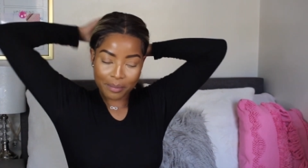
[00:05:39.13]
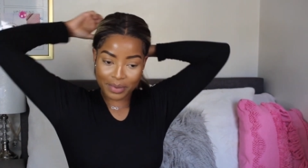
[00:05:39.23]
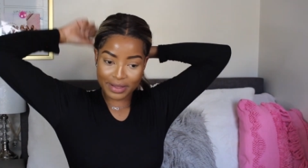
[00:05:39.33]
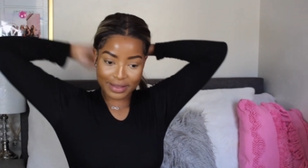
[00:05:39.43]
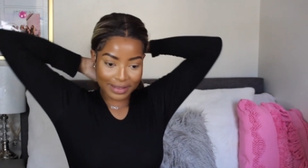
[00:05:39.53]

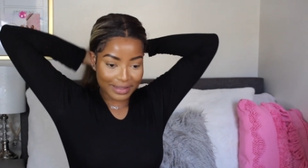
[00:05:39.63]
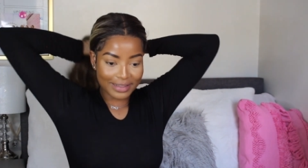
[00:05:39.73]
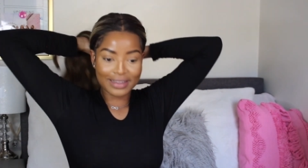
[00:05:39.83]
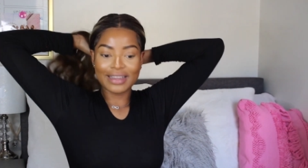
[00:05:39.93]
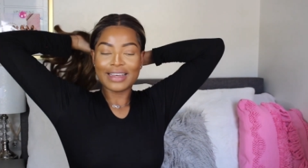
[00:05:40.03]
but
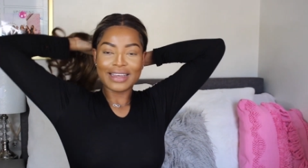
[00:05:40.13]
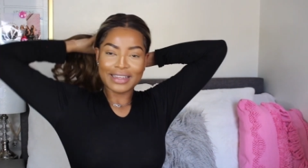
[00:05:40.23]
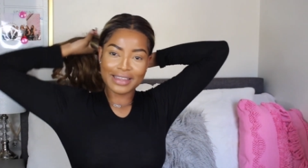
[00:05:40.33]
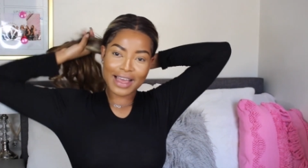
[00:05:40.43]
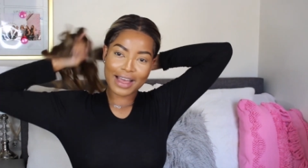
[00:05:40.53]

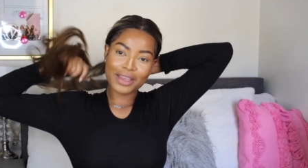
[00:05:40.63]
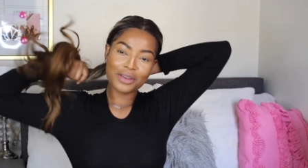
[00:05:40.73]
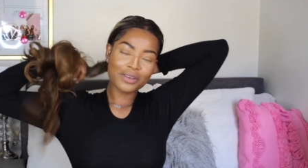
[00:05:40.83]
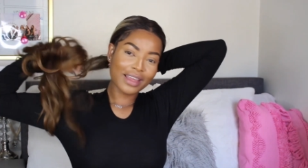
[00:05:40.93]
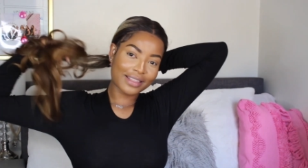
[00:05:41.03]
yeah,
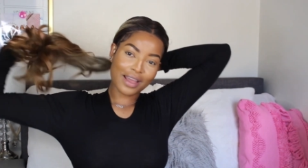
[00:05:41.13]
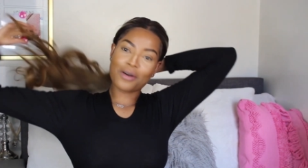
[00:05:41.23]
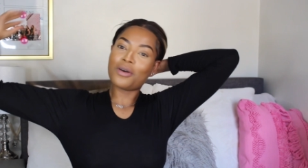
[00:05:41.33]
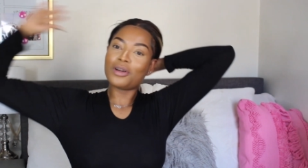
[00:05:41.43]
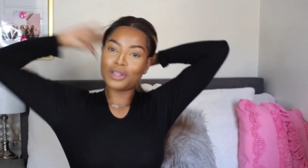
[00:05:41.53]
you know, like the
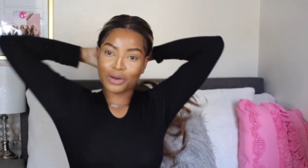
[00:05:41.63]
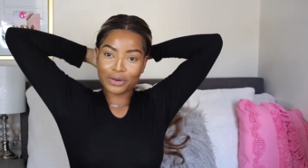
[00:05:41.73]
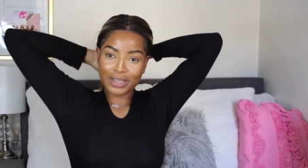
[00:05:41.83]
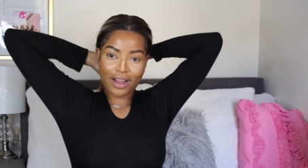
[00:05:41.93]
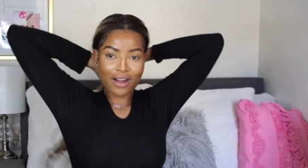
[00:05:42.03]
whole
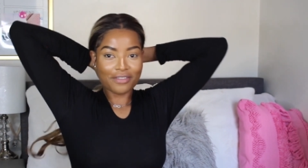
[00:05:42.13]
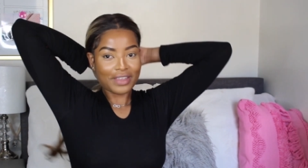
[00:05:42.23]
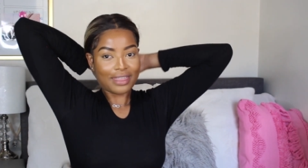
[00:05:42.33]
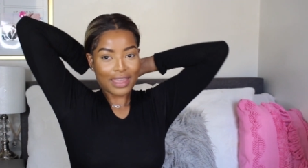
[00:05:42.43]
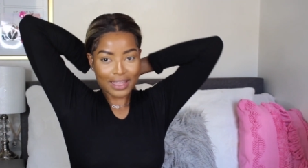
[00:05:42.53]
Lori
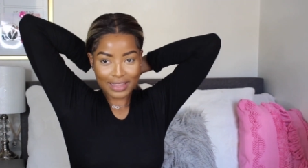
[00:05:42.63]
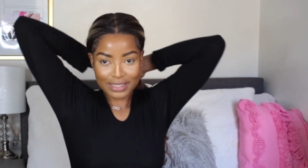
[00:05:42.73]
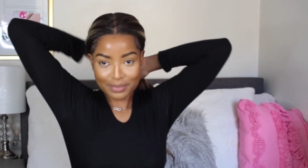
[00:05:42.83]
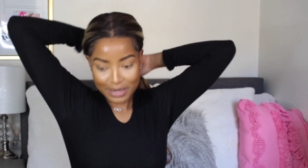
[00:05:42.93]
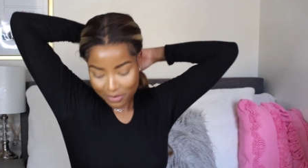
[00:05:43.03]
Harvey thing
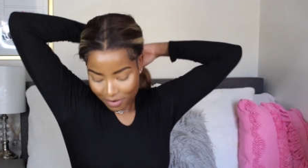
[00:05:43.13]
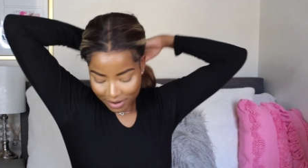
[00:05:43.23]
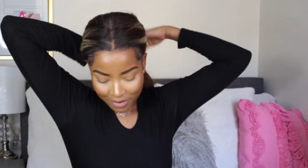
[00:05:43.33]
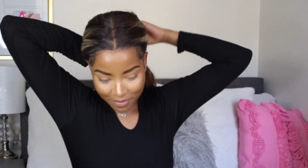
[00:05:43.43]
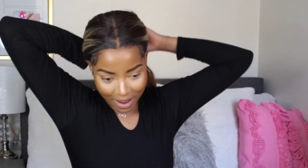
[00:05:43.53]
that's been
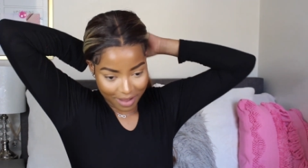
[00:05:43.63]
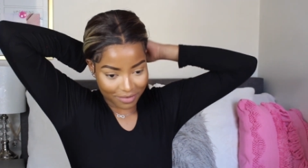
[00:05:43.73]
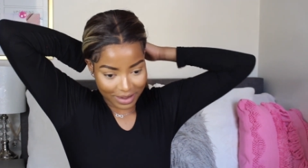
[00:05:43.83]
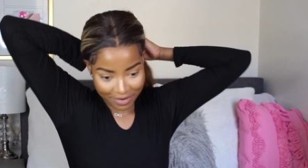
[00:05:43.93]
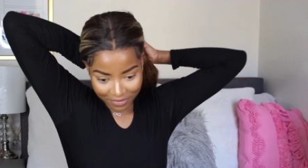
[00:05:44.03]
going
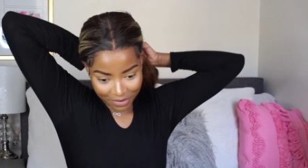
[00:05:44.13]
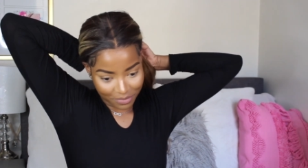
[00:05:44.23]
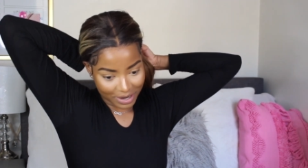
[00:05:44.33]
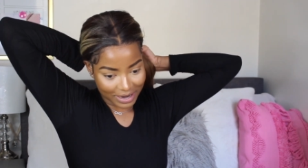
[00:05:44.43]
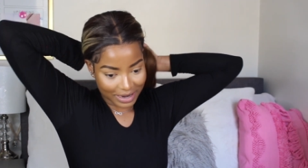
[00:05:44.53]
around
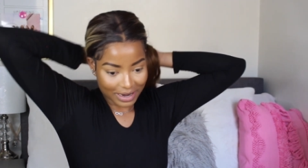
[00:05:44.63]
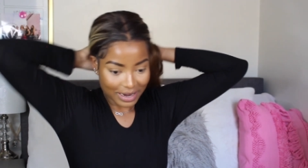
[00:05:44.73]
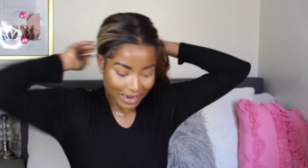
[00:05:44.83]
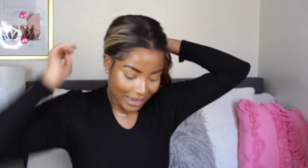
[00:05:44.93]
everywhere